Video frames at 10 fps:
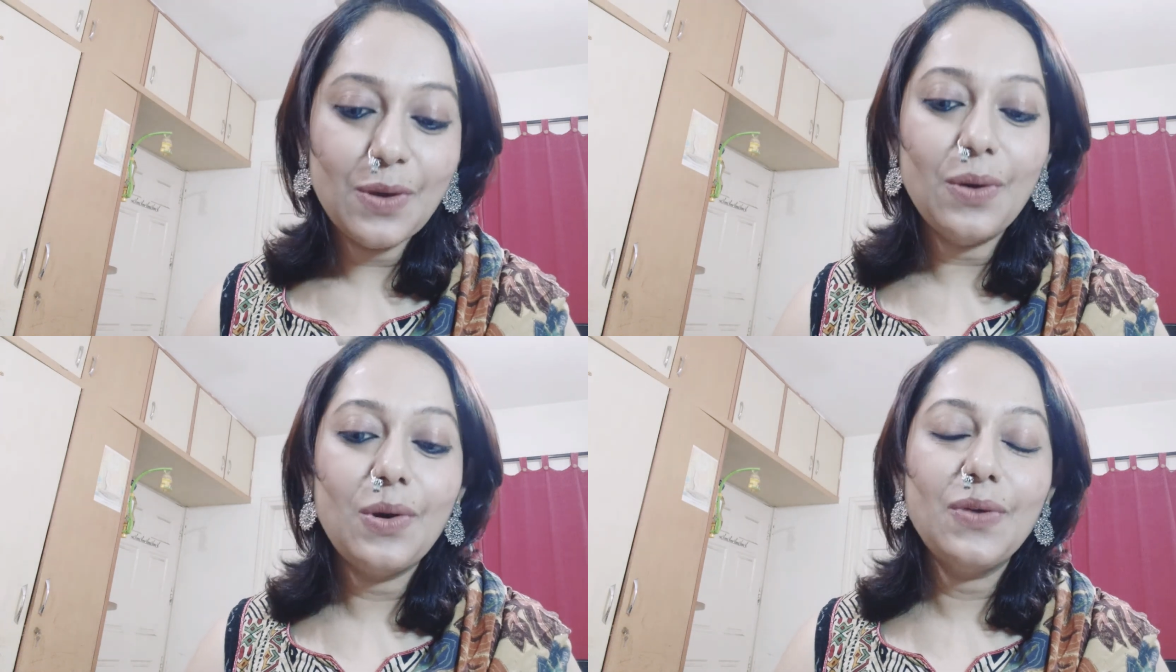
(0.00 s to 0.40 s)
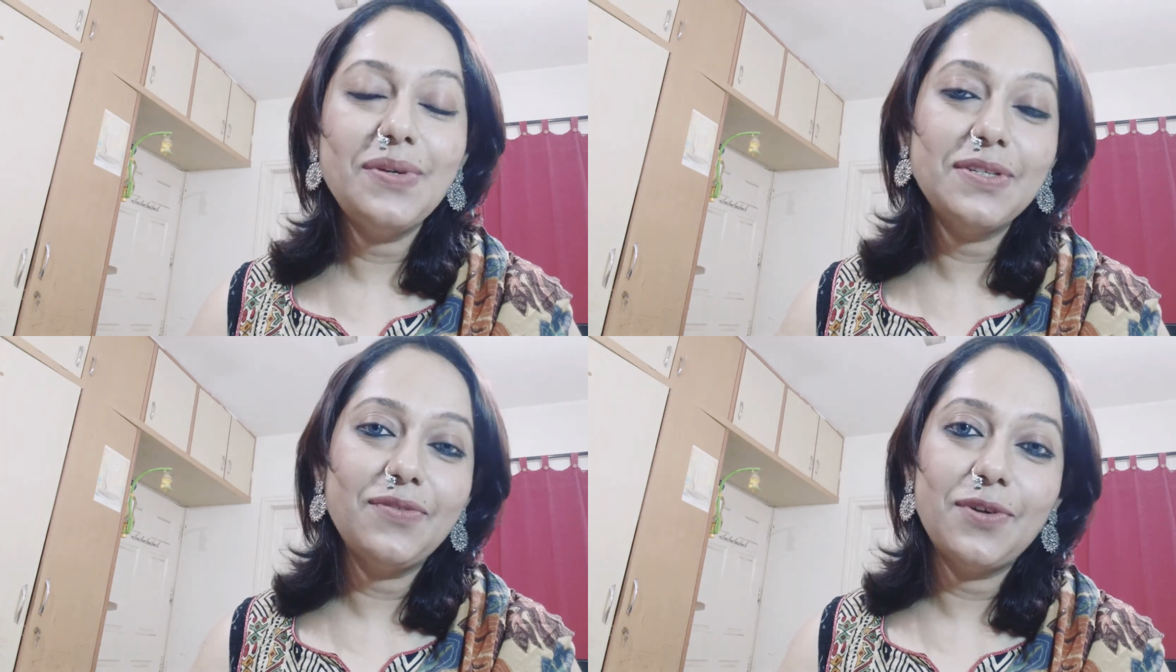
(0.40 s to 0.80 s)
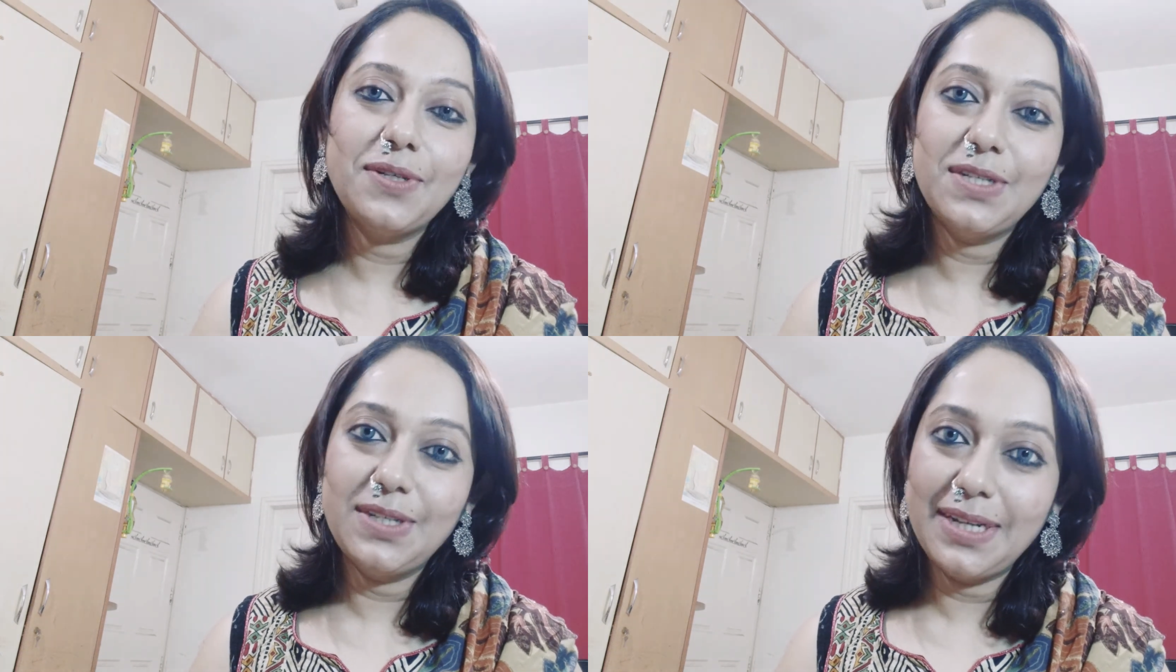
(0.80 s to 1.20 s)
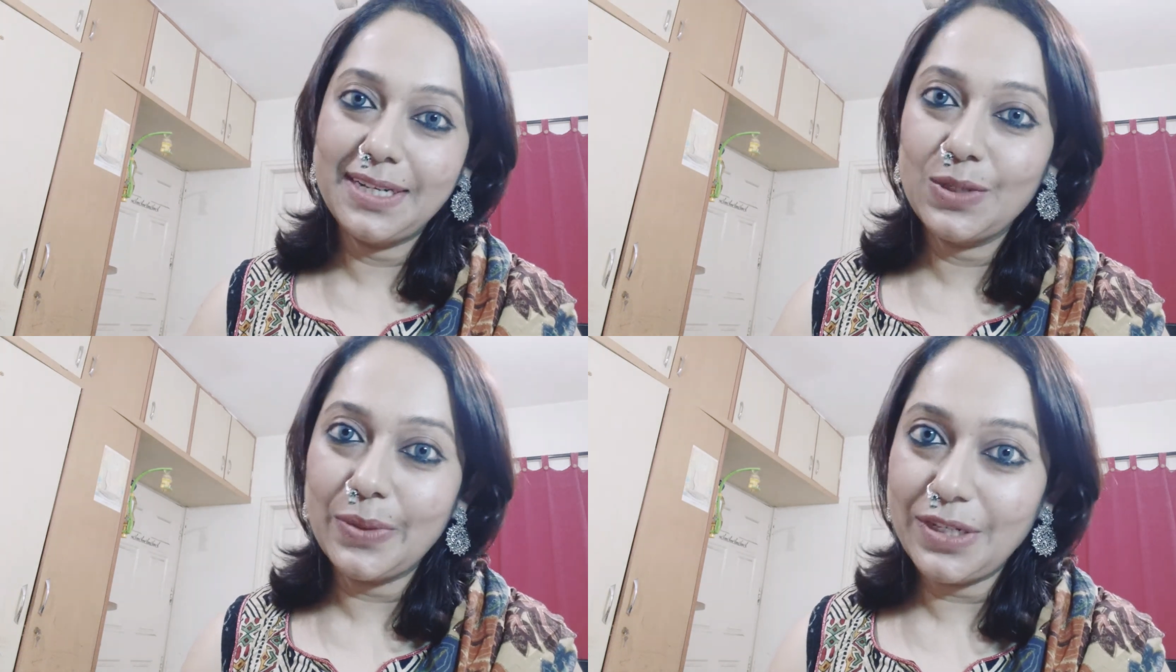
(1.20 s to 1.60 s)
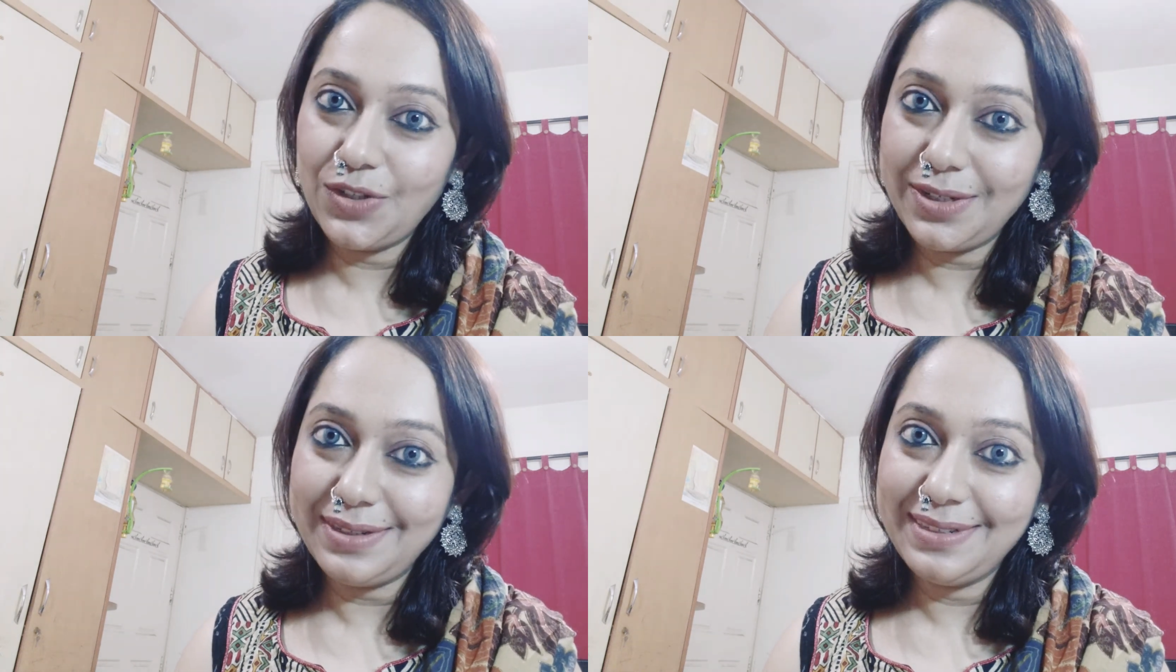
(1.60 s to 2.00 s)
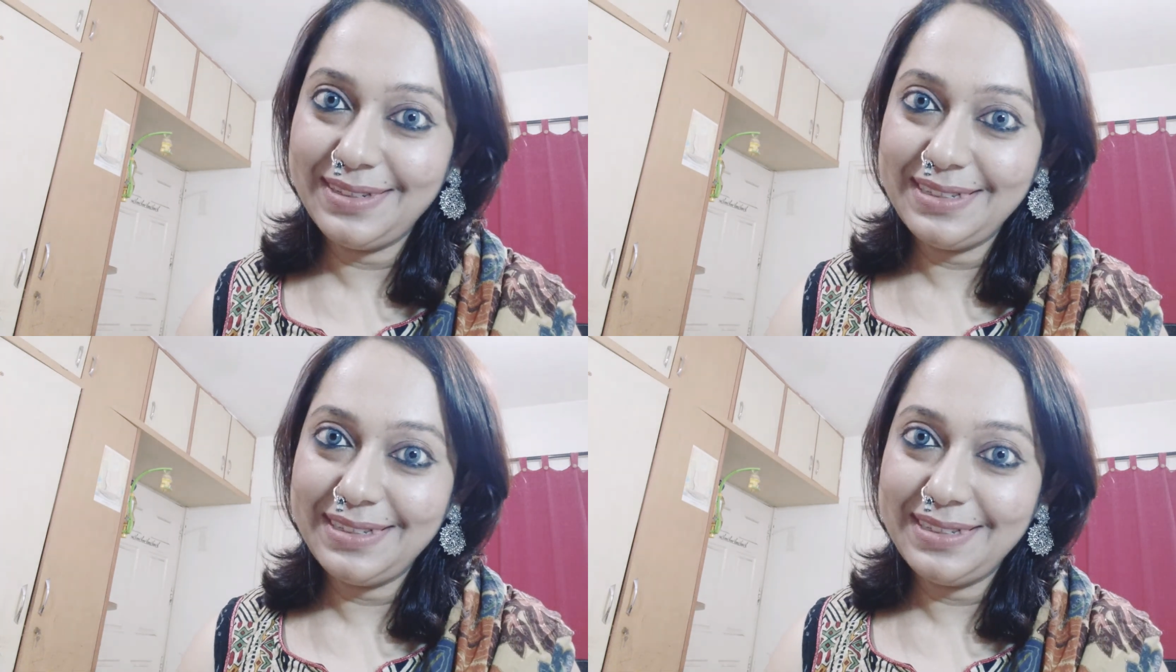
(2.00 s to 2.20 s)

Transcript: always avoid a direct question.